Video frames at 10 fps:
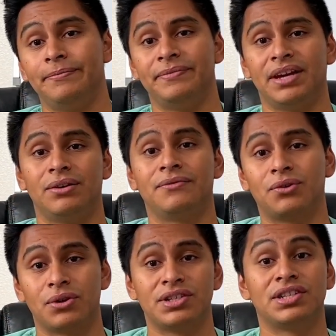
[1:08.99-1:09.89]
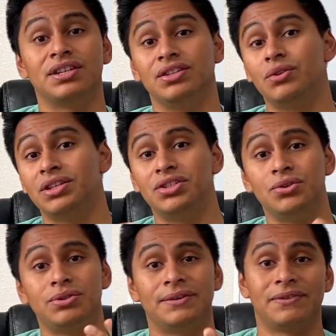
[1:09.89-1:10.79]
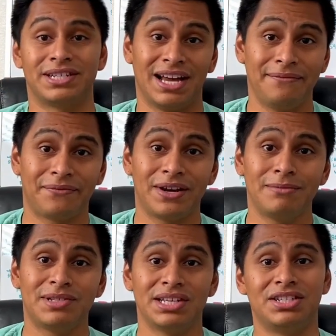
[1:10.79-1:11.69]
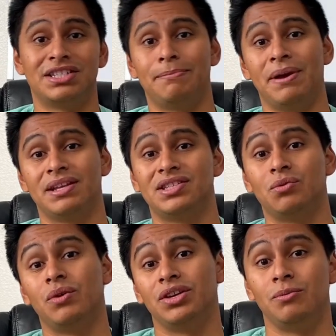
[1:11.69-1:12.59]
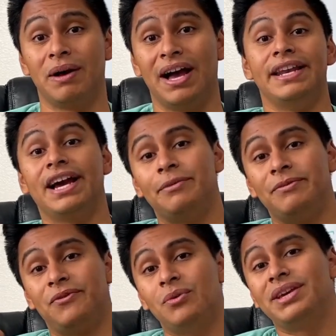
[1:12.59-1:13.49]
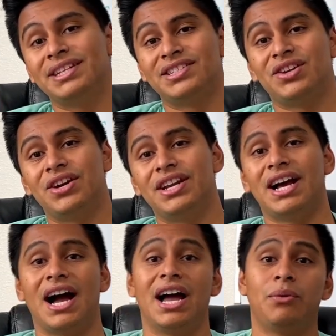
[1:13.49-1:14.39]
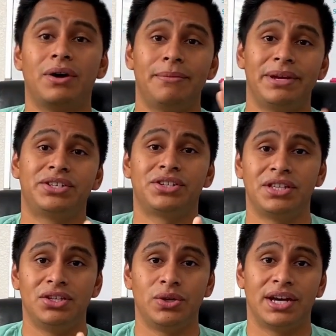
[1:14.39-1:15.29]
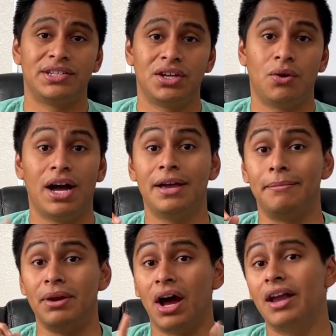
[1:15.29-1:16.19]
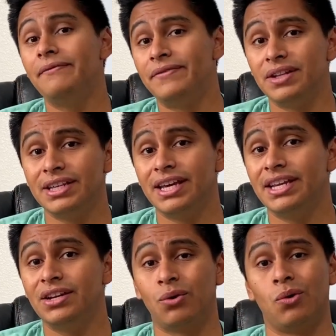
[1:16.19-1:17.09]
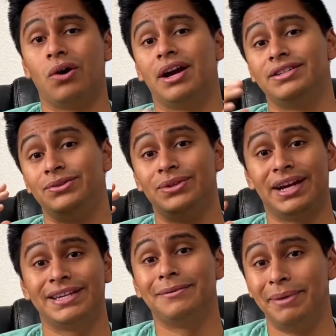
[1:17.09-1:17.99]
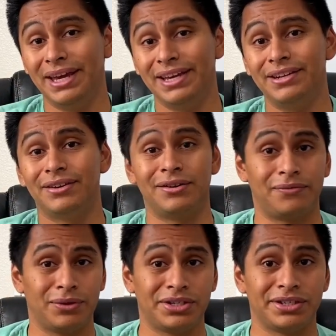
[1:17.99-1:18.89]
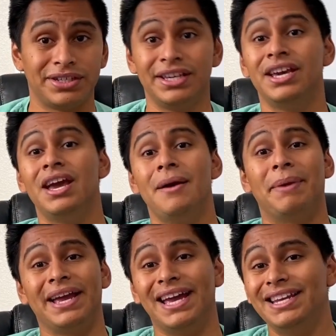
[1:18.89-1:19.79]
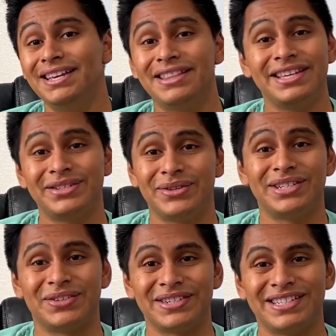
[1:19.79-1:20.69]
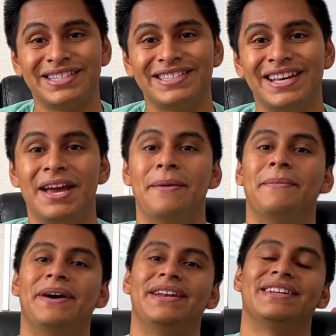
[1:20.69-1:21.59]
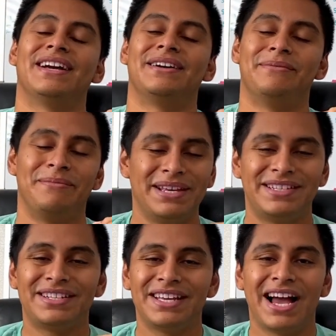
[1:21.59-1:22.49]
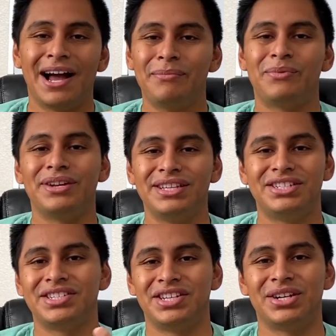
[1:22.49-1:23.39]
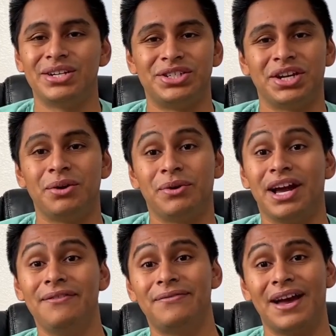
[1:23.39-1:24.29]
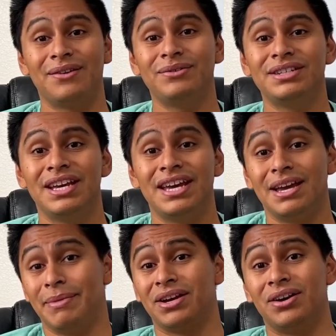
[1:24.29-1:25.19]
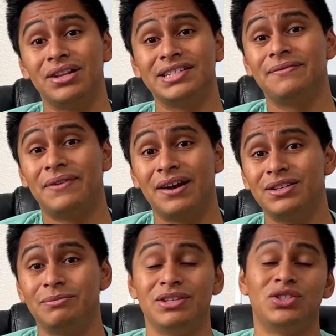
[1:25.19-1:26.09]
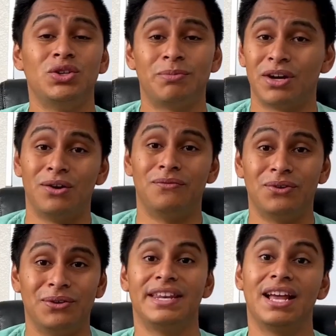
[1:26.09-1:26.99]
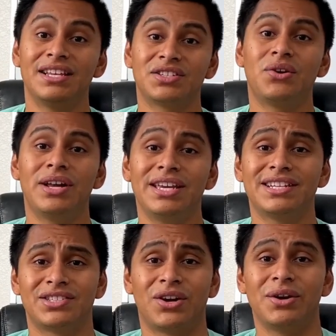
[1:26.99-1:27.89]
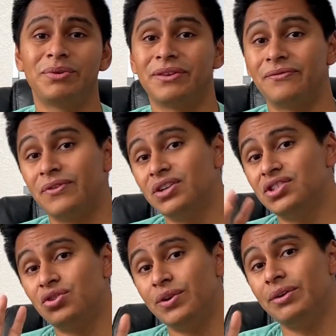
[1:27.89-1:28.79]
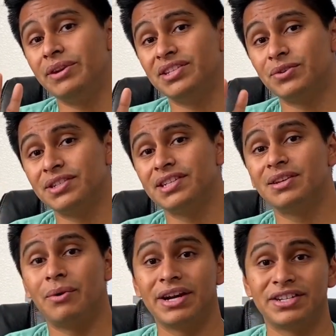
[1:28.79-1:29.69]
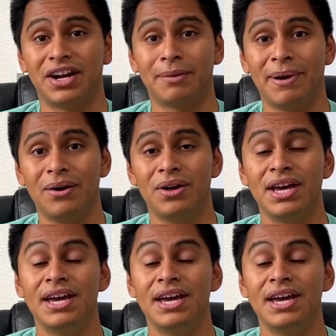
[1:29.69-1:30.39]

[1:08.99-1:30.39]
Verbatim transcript: Now, of course, you can do different time frames. It just depends on what you buy. Now, before we get started, I wanna make sure that you guys know I am not affiliated or I do not get paid, unfortunately, by any of these resources. But basically, I'm really just here to share what I found and my colleagues have found to be super helpful. Now let's go ahead and get started with the first three resources I wanna talk about.